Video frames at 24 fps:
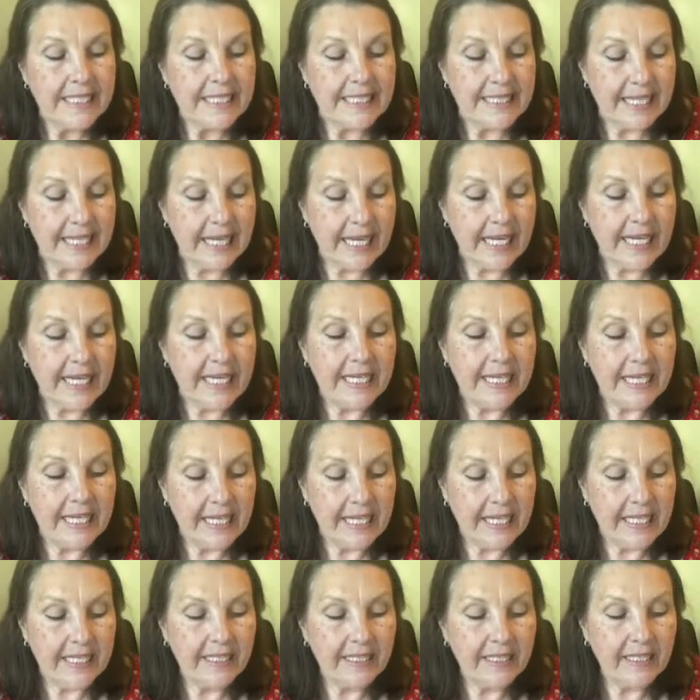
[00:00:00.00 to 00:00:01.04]
Take
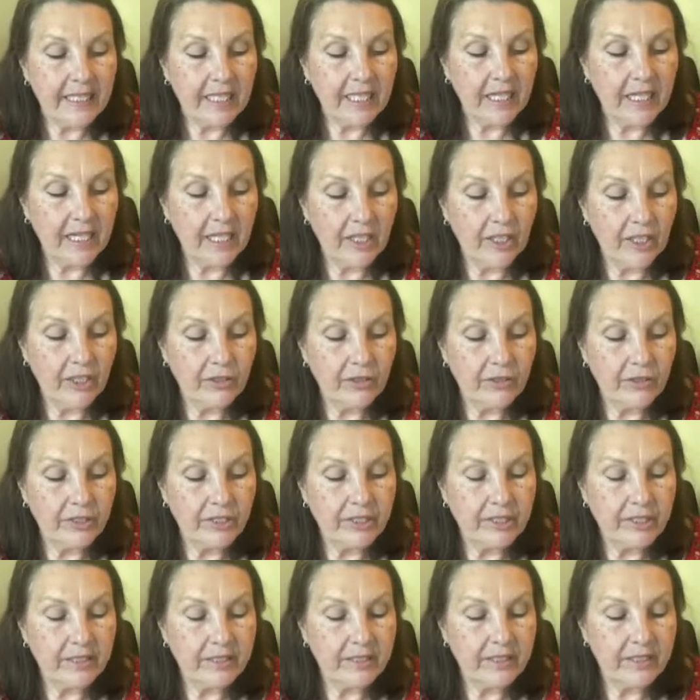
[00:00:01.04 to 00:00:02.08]
in the
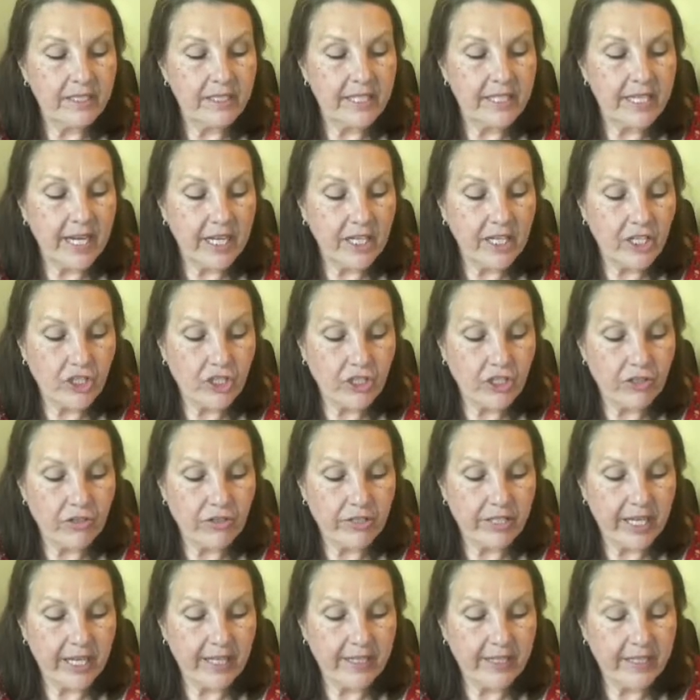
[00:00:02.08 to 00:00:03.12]
colors, the
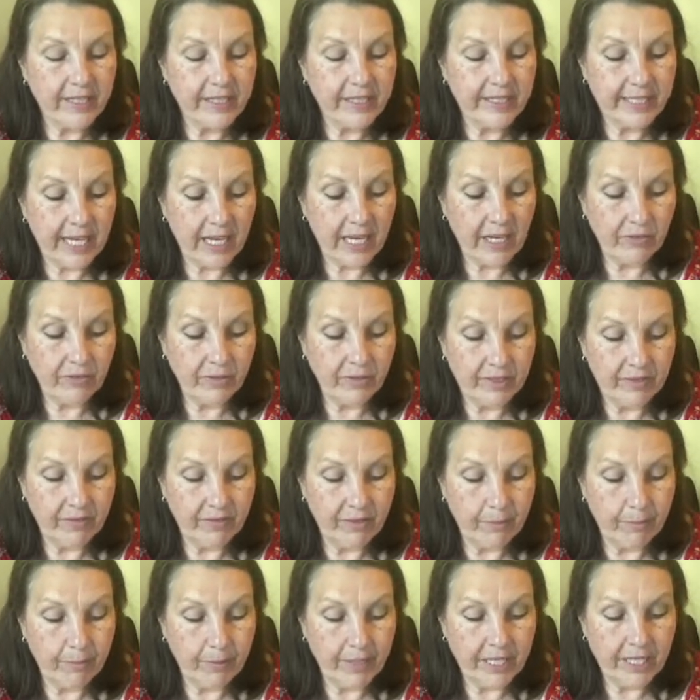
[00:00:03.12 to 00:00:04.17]
textures, and the sounds of
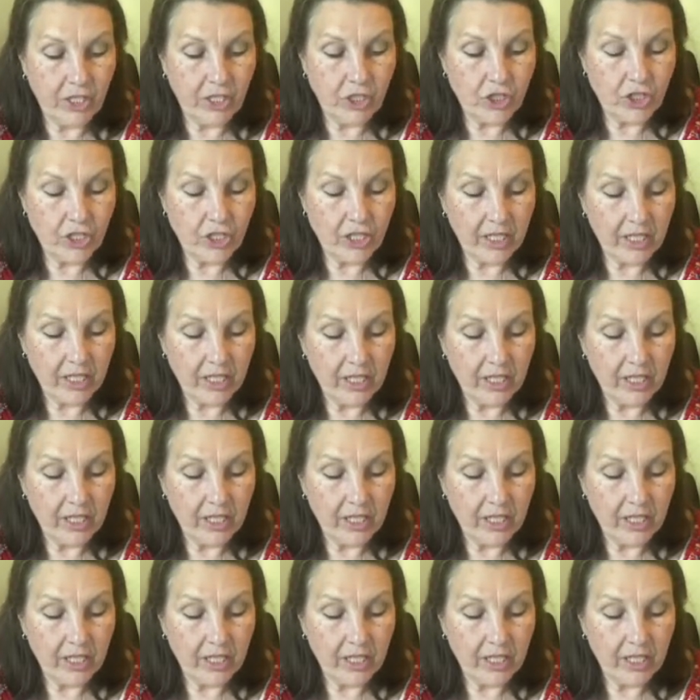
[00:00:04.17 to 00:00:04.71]
the beach,